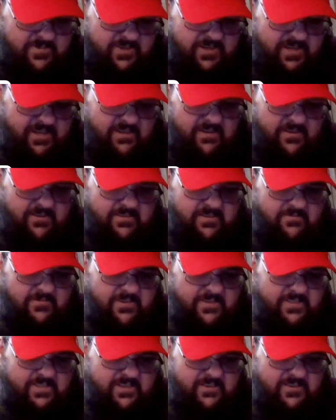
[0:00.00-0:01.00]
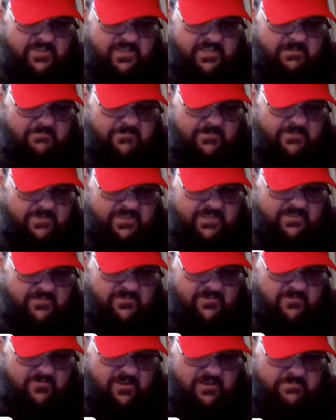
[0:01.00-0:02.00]
But yeah, all the ones that used to come in those like
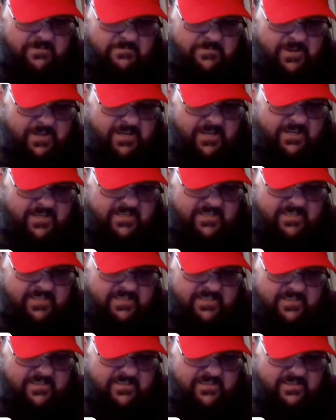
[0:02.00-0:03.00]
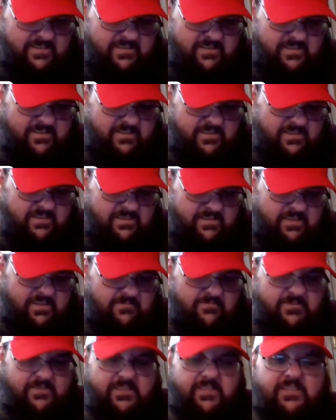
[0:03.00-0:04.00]
little crappie packs,
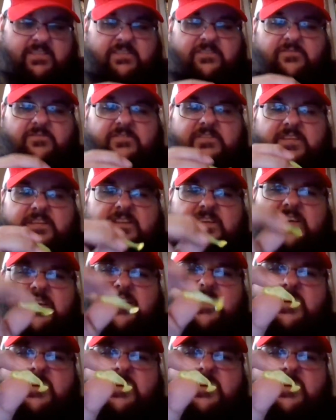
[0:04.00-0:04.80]
it was like these little teeny